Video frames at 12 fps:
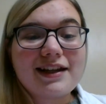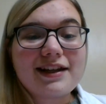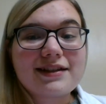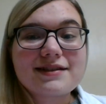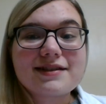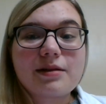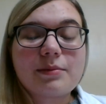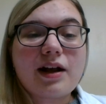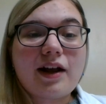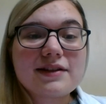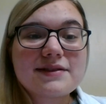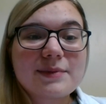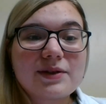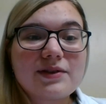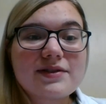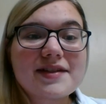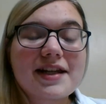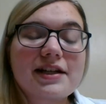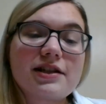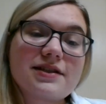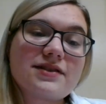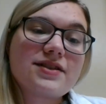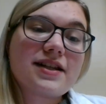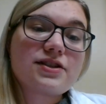in some hospitals, and
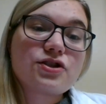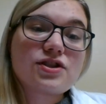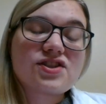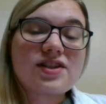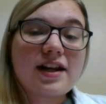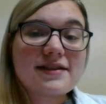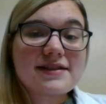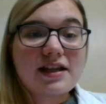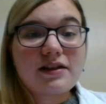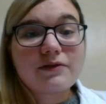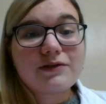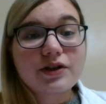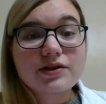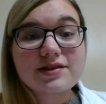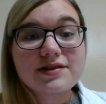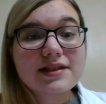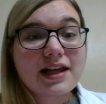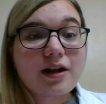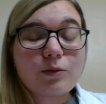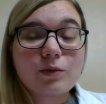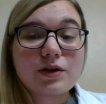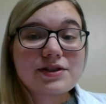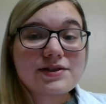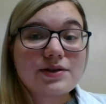it's just not safe. Nurses can't
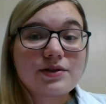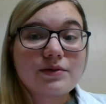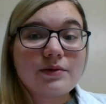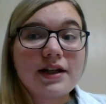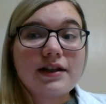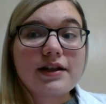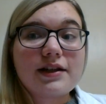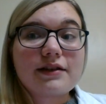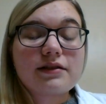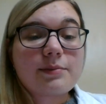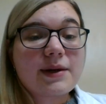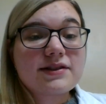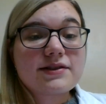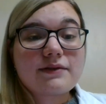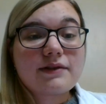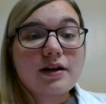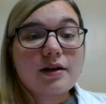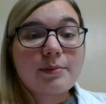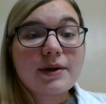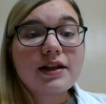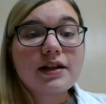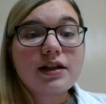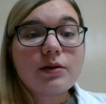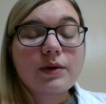work to the best of their
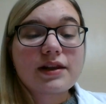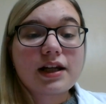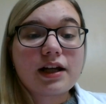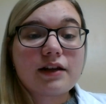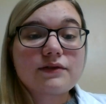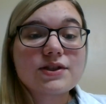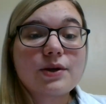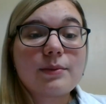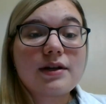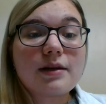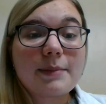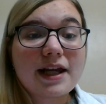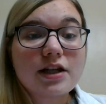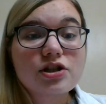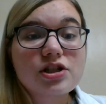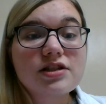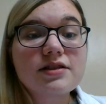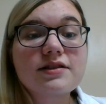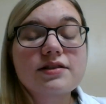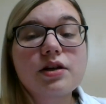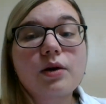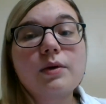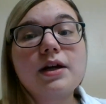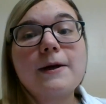ability when they have so many patients.
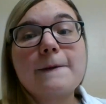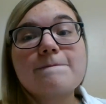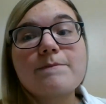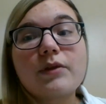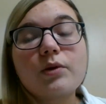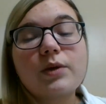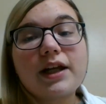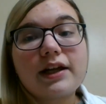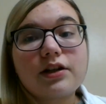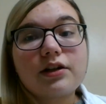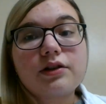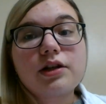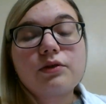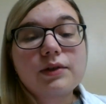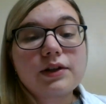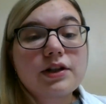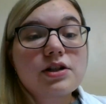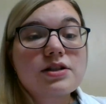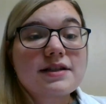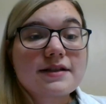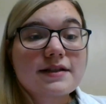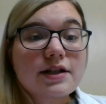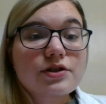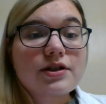So we had a really good
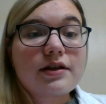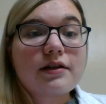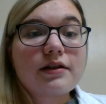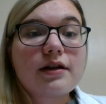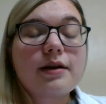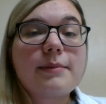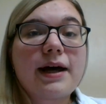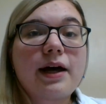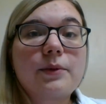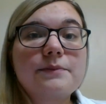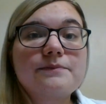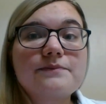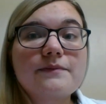discussion about